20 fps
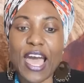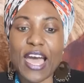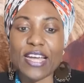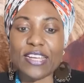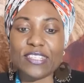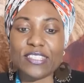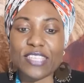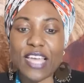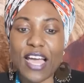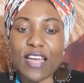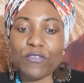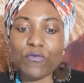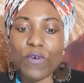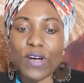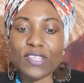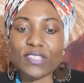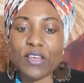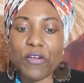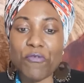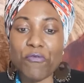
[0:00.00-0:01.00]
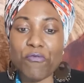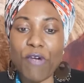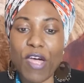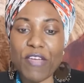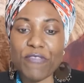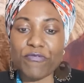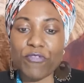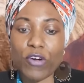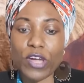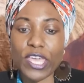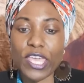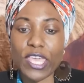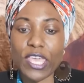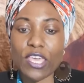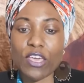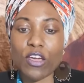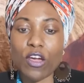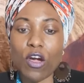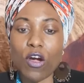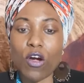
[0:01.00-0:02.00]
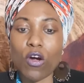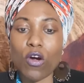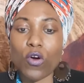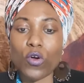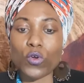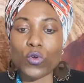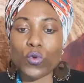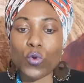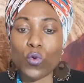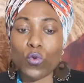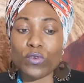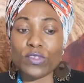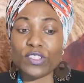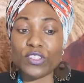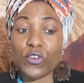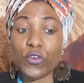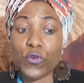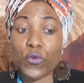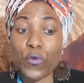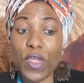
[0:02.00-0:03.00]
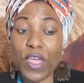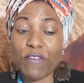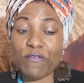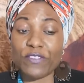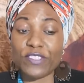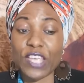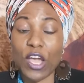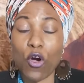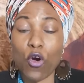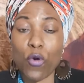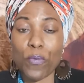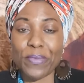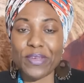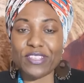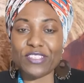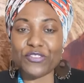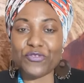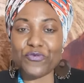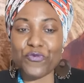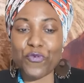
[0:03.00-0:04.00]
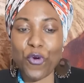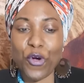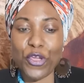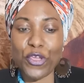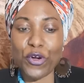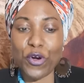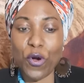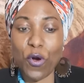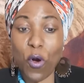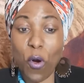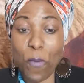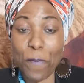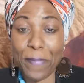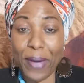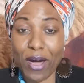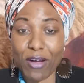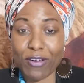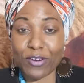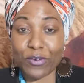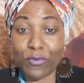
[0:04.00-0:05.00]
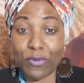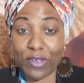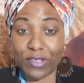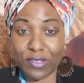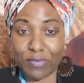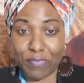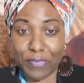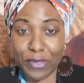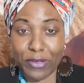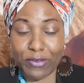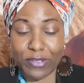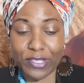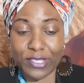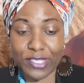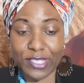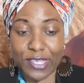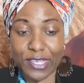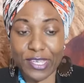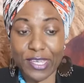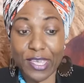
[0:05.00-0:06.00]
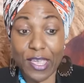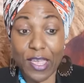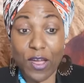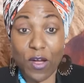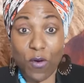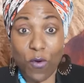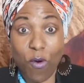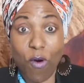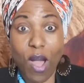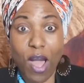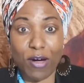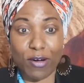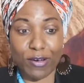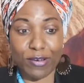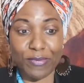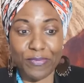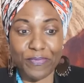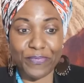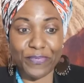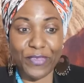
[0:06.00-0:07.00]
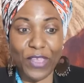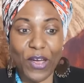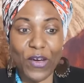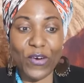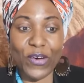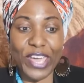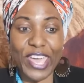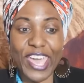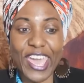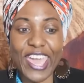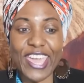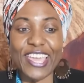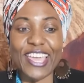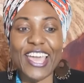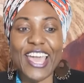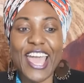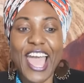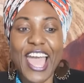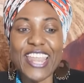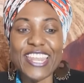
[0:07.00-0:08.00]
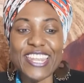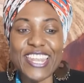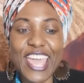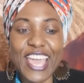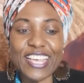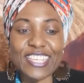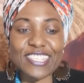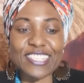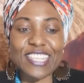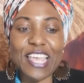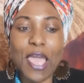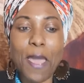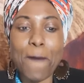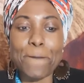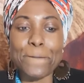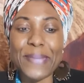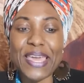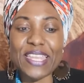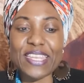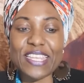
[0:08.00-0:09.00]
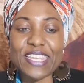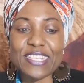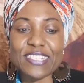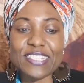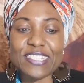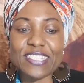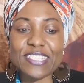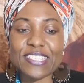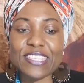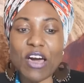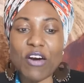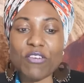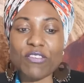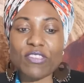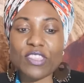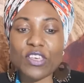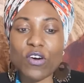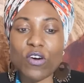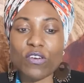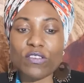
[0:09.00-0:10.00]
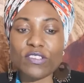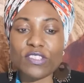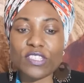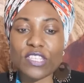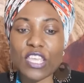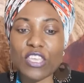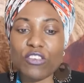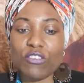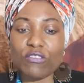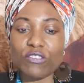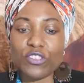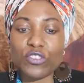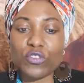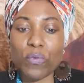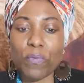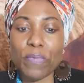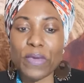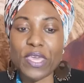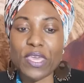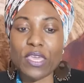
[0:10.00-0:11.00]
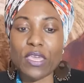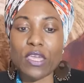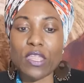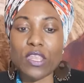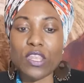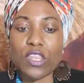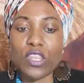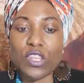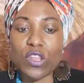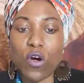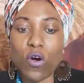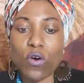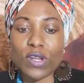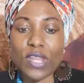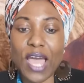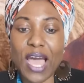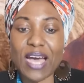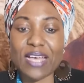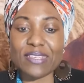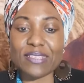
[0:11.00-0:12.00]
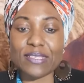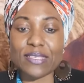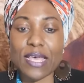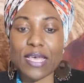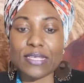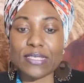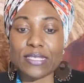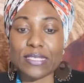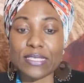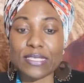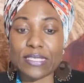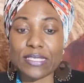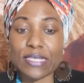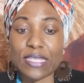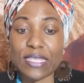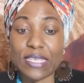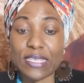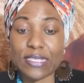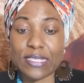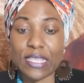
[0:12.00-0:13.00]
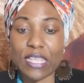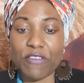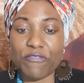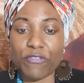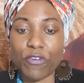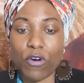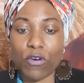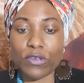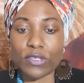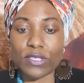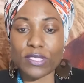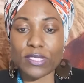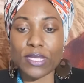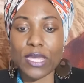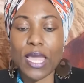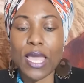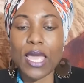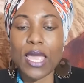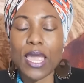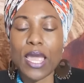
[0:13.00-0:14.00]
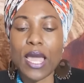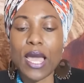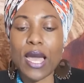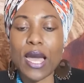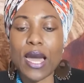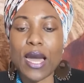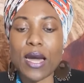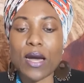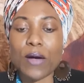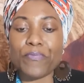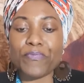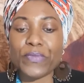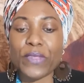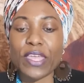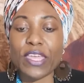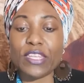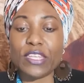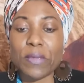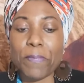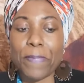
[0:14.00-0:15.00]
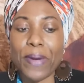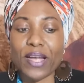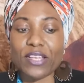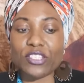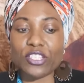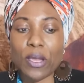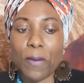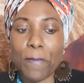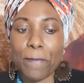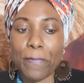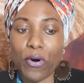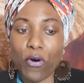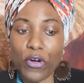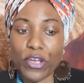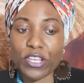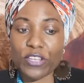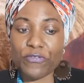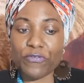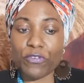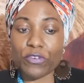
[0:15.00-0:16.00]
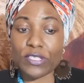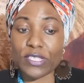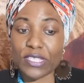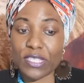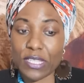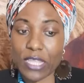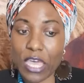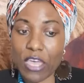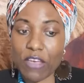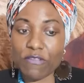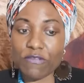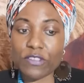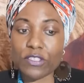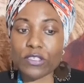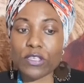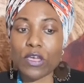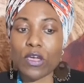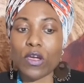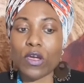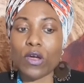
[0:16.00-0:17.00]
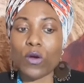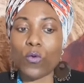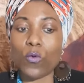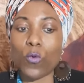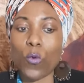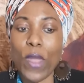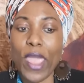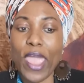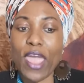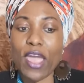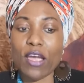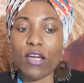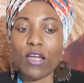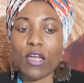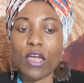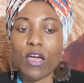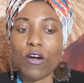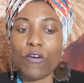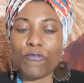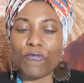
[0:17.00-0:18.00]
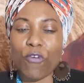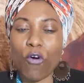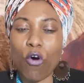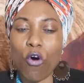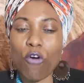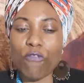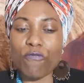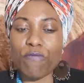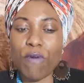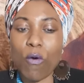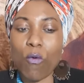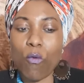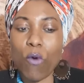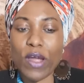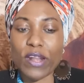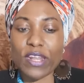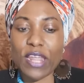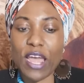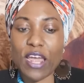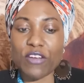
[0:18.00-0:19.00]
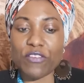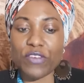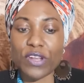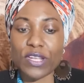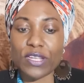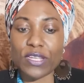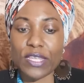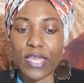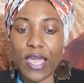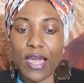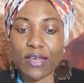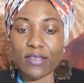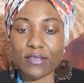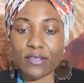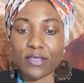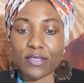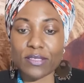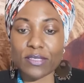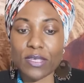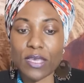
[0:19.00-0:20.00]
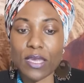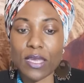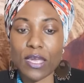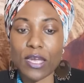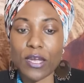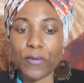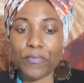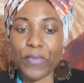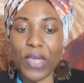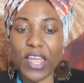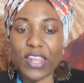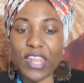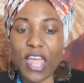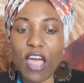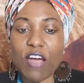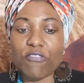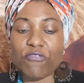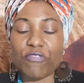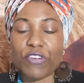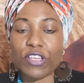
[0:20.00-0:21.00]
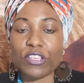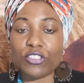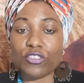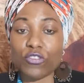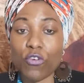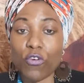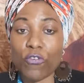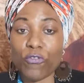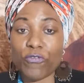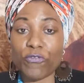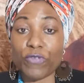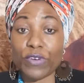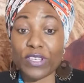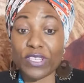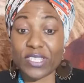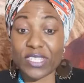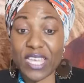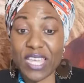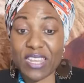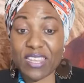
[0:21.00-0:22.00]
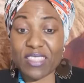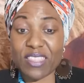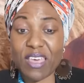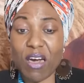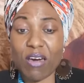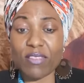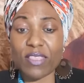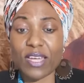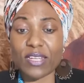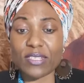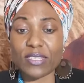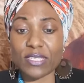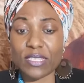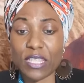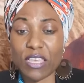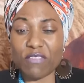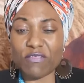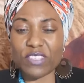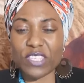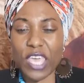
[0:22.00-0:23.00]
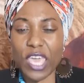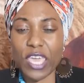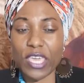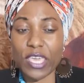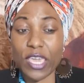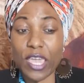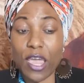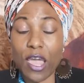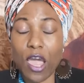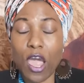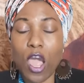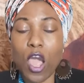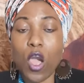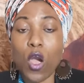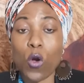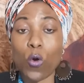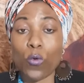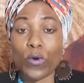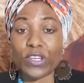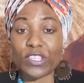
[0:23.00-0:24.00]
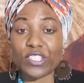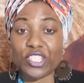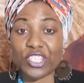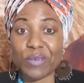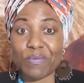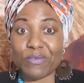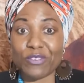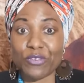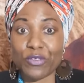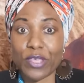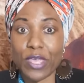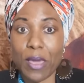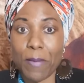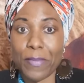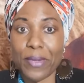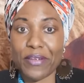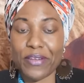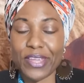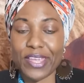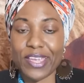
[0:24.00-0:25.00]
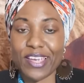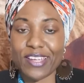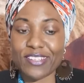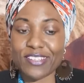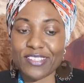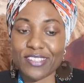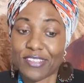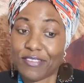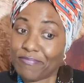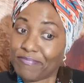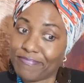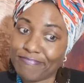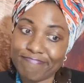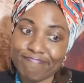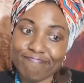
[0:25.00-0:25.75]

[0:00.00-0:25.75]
Dan was a rival king on whose grave Dahomey's royal compound was built. Wow. Okay. Next, Benin's south coast used to be known as the slave coast. A departure point for slaves where for over 100 years, an average of 10,000 slaves a year were shipped to the Americans.